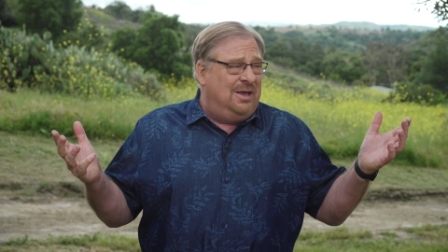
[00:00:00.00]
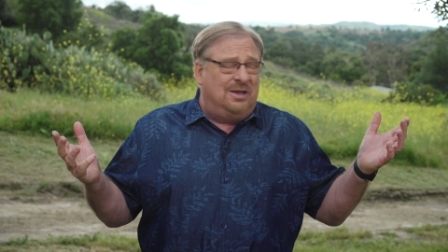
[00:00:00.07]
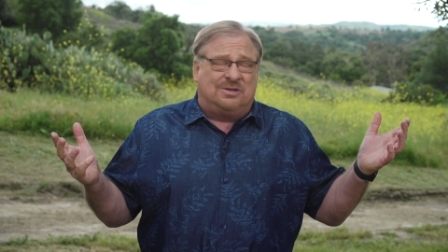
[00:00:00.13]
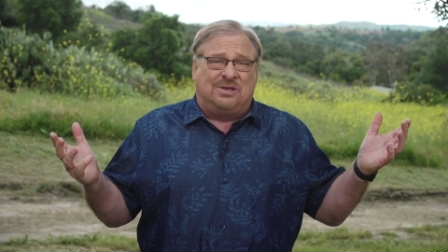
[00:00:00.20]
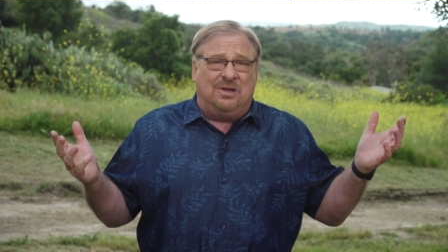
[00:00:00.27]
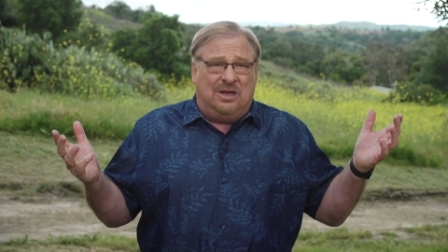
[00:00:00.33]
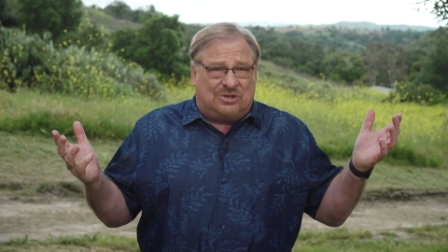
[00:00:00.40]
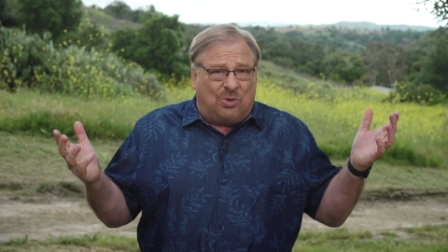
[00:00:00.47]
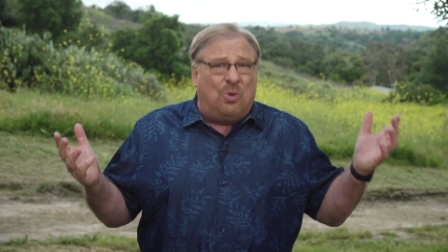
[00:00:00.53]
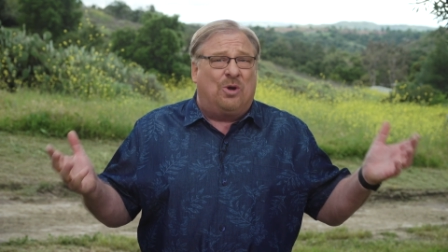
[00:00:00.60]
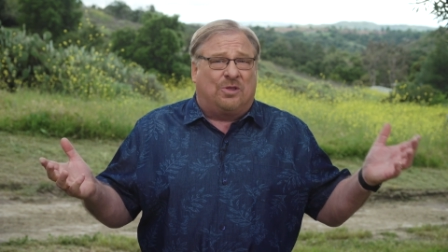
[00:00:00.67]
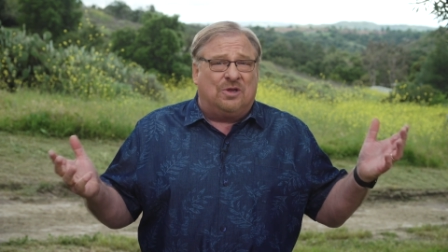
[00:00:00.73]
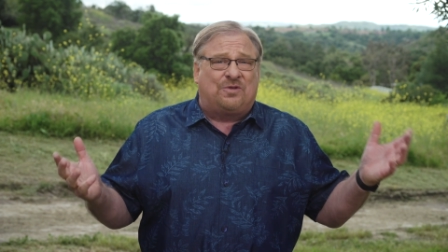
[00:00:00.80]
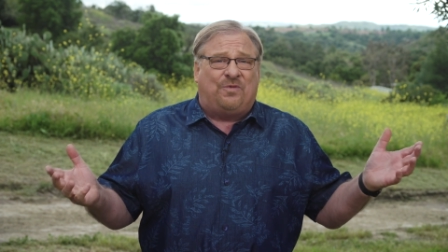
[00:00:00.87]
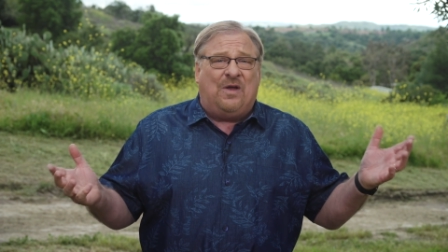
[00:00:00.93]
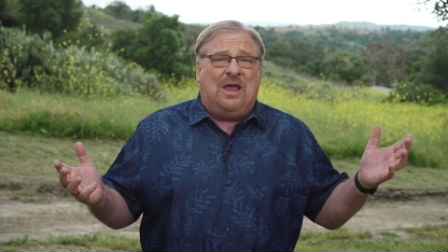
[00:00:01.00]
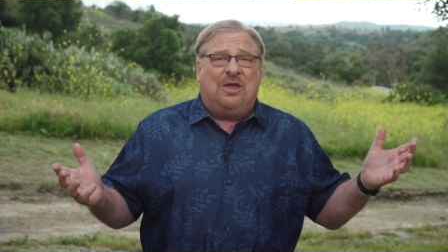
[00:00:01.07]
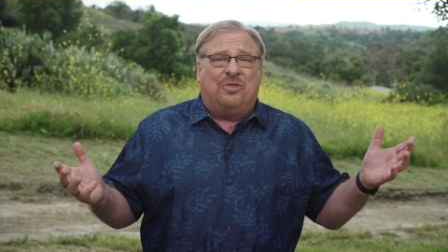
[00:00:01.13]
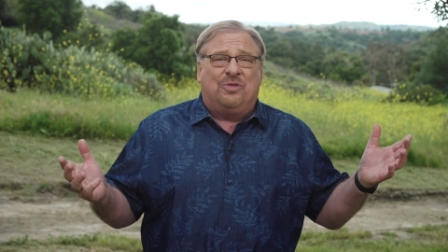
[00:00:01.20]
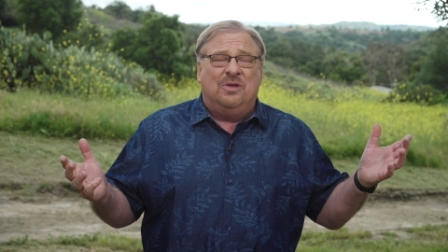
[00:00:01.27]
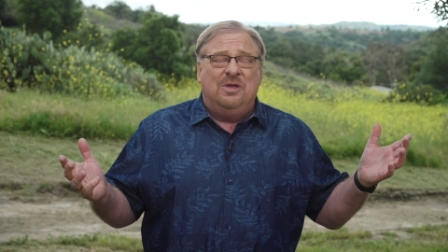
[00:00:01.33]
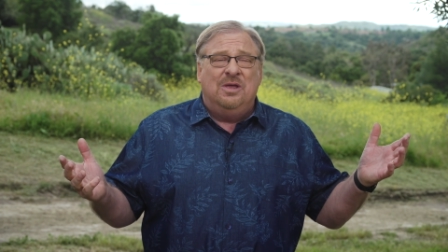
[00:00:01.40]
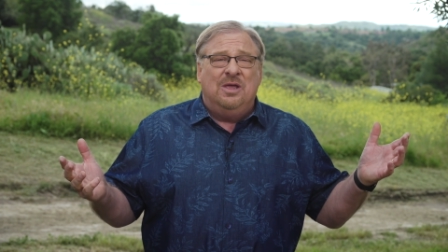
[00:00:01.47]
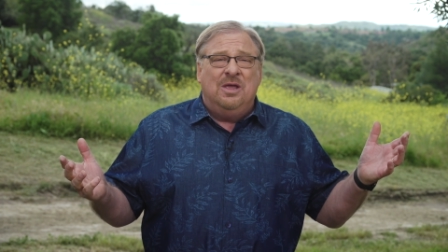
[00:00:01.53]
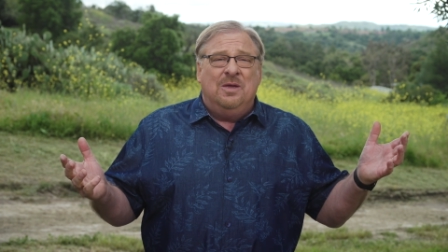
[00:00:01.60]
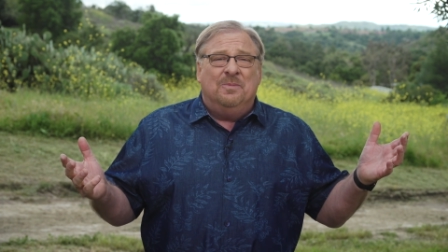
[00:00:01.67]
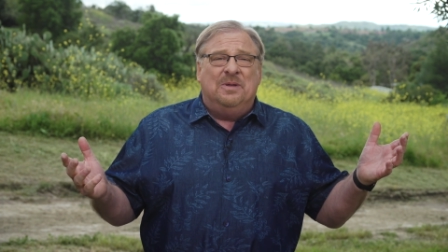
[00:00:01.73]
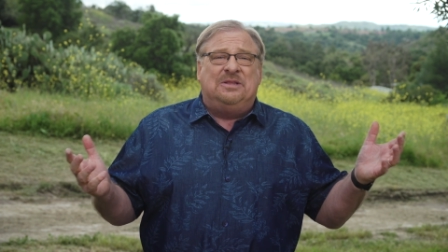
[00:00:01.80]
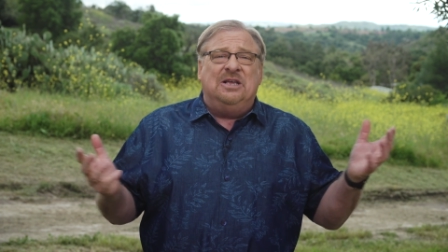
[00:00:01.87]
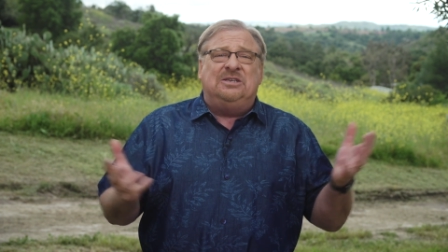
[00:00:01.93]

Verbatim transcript: it's a worthless faith. But